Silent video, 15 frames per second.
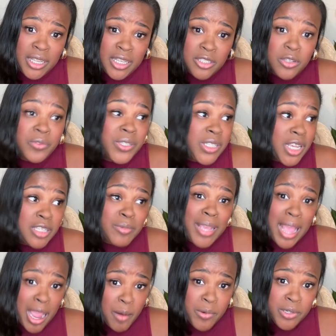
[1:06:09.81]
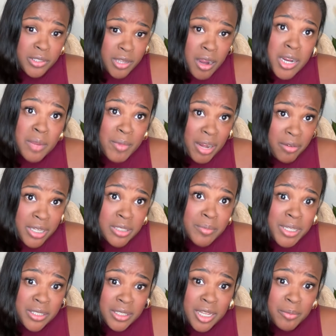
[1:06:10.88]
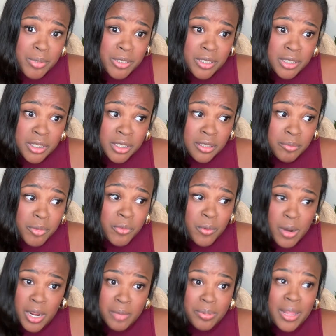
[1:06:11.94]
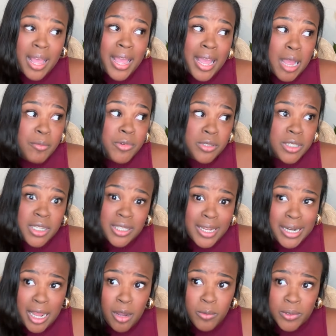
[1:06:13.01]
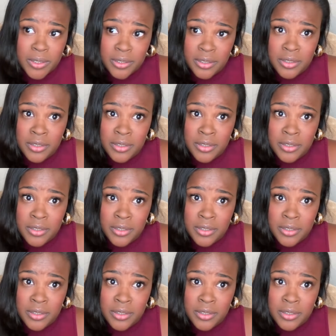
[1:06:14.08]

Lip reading: So if it takes me an hour to target my resume to that position before I apply, I'm going to take that hour.